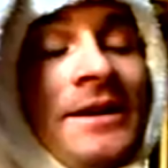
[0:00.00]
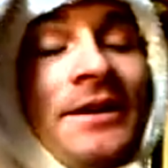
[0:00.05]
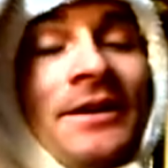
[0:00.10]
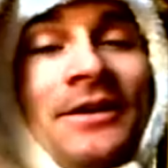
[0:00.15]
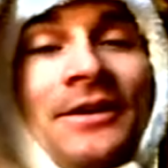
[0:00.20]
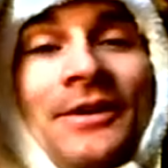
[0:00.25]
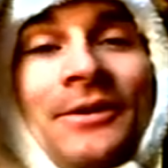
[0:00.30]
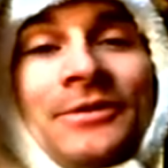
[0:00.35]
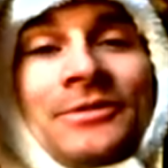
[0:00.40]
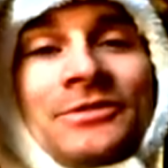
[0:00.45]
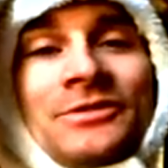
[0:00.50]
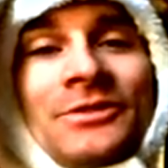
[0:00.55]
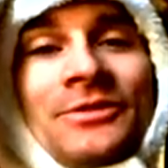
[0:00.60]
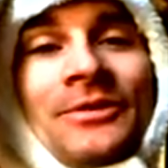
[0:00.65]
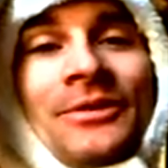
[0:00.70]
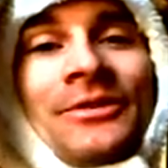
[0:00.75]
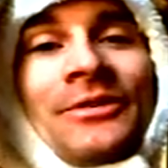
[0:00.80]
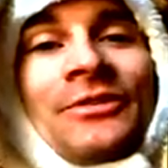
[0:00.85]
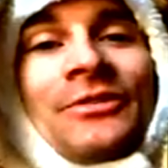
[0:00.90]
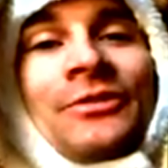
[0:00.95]
Neo
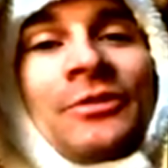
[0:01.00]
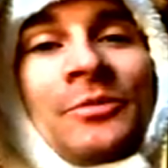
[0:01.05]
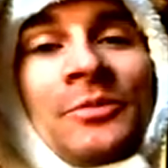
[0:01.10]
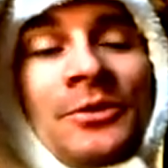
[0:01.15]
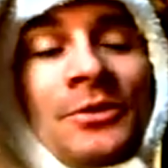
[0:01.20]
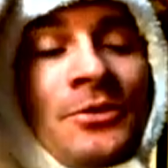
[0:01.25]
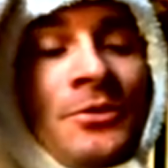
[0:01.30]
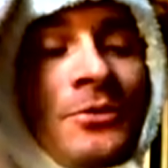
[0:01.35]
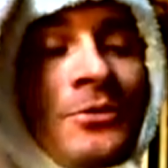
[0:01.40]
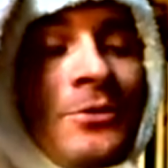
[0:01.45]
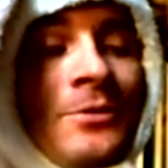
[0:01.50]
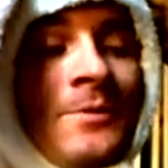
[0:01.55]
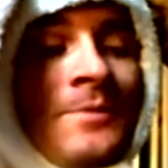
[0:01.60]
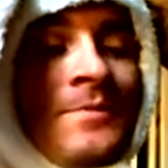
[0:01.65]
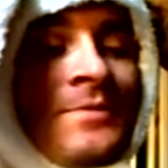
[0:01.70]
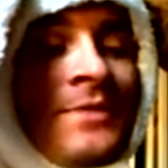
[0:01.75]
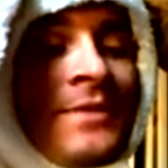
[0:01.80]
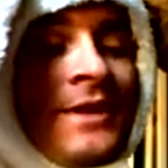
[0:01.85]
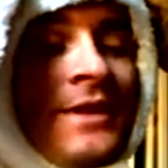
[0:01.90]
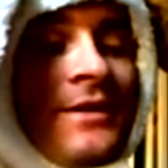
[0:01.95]
Show is super cool.
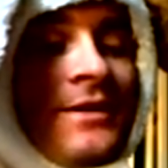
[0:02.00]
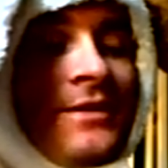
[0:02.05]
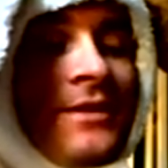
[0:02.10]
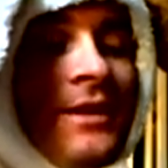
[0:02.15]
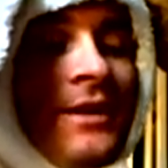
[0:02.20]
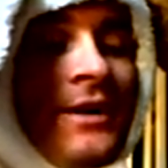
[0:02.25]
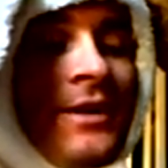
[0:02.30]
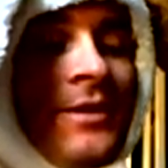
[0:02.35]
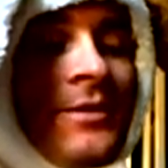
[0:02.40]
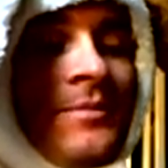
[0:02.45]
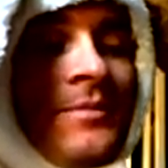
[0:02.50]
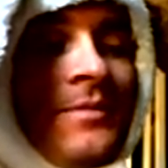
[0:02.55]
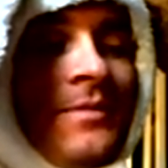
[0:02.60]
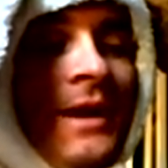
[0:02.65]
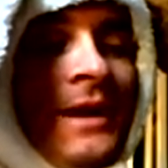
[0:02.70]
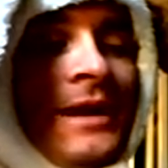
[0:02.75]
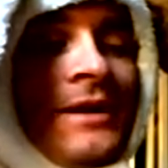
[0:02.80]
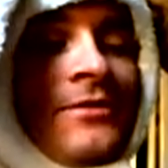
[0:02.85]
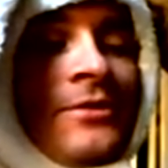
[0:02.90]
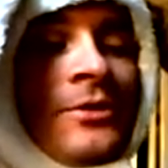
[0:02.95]

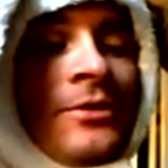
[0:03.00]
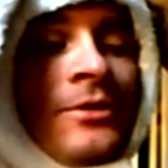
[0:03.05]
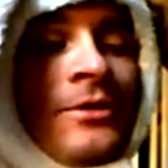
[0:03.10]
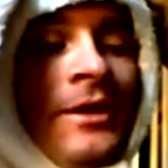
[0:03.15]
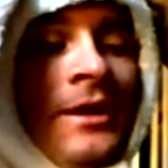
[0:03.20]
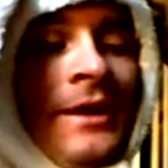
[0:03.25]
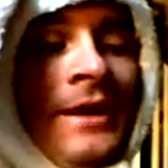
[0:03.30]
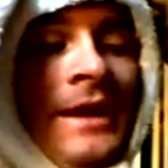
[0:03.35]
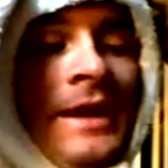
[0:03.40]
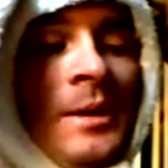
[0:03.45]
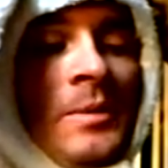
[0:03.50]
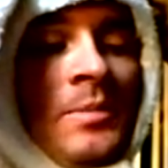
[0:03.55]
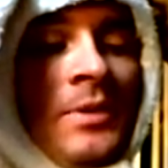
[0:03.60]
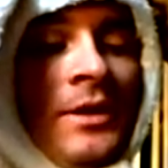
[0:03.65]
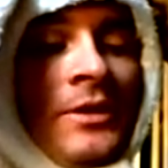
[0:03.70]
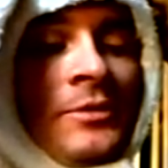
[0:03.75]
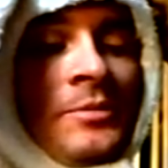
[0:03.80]
I give her an A++,